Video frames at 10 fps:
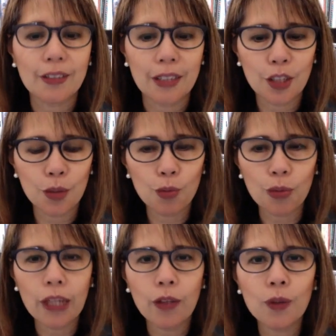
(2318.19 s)
Right? So
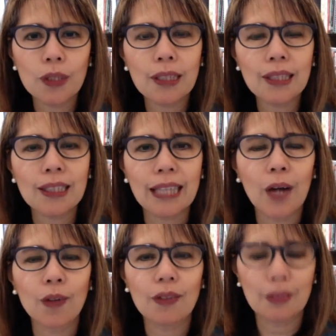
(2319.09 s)
write those things
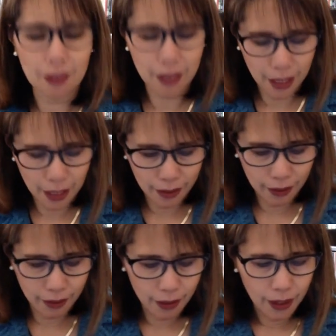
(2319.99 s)
down, and
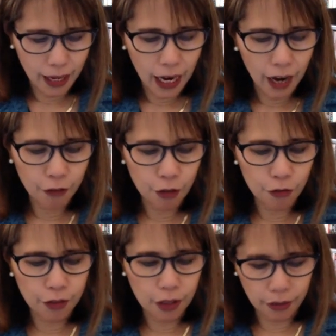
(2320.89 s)
after you've
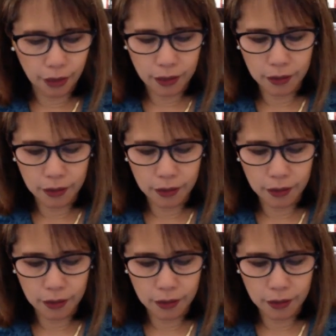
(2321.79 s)
done that,